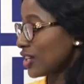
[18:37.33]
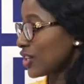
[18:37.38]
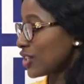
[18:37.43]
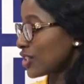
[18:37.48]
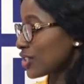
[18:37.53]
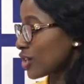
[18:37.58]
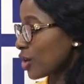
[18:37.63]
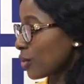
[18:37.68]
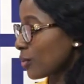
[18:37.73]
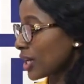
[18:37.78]

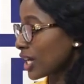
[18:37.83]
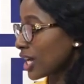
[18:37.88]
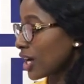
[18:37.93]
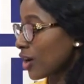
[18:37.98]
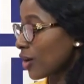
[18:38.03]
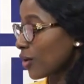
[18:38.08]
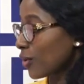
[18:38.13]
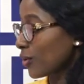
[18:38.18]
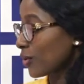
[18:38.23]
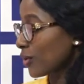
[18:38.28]
So we
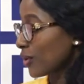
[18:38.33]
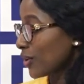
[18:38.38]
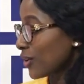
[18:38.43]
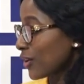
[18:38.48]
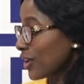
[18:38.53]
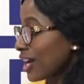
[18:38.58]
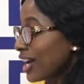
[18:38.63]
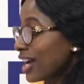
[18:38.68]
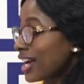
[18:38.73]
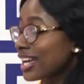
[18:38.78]
go,
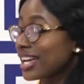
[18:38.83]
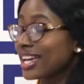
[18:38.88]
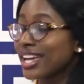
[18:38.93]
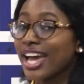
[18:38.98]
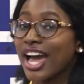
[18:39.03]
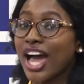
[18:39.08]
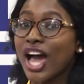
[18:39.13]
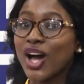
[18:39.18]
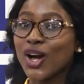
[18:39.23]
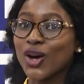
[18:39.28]

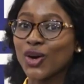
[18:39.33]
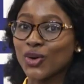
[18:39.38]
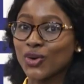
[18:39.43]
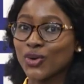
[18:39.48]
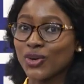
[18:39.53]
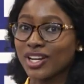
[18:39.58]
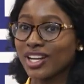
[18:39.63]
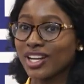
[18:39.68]
no,